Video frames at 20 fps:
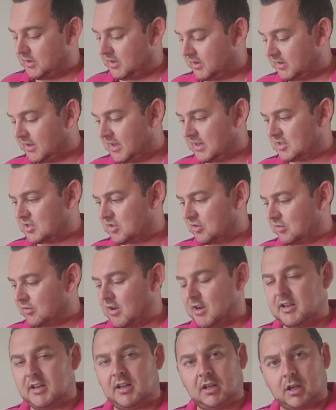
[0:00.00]
I think that's the
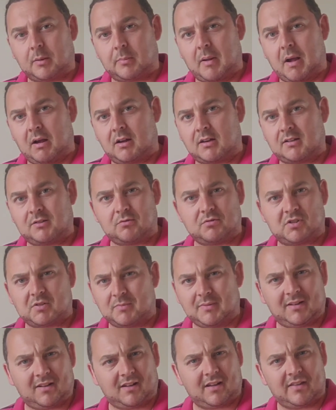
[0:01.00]
Rheinbacher or
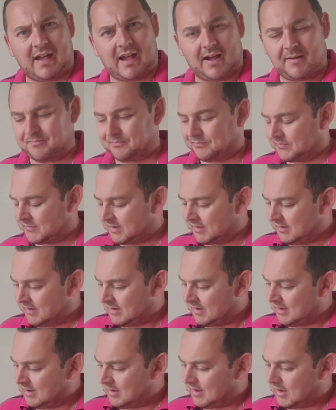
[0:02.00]
something like that.
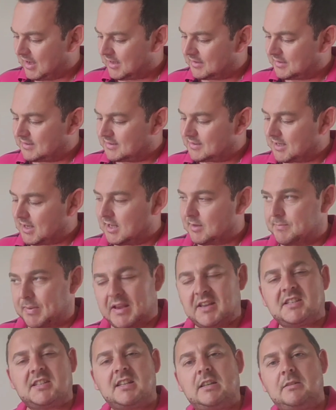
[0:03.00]
And
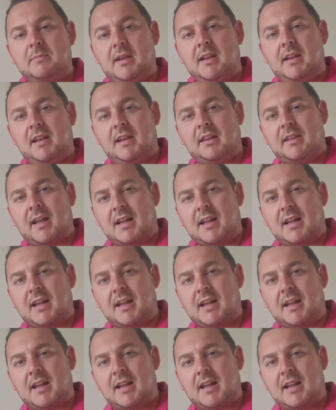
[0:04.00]
basically meaning